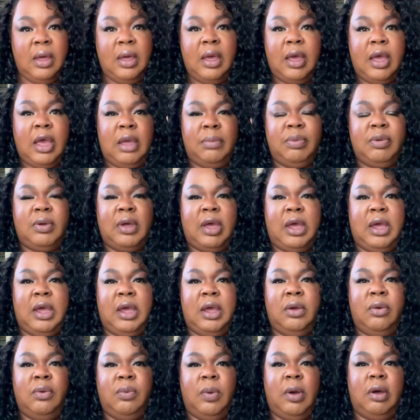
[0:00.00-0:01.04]
Hey boo
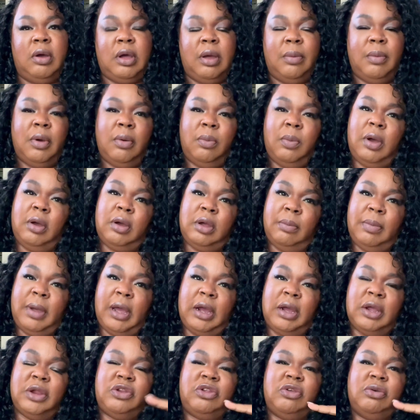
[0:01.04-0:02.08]
hey, welcome
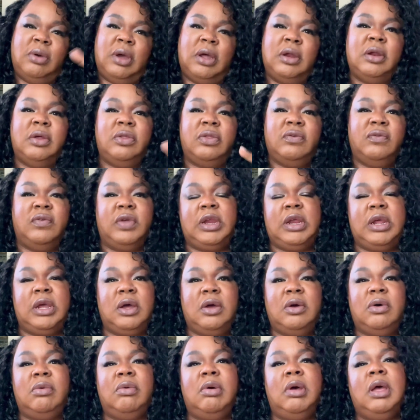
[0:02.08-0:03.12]
back to another
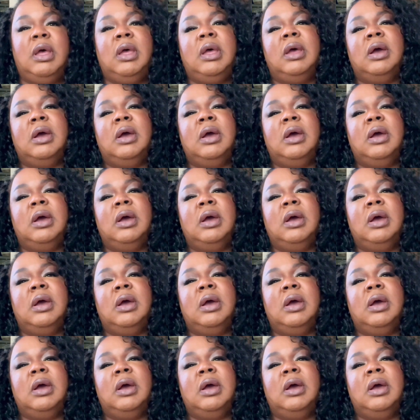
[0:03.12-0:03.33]
video.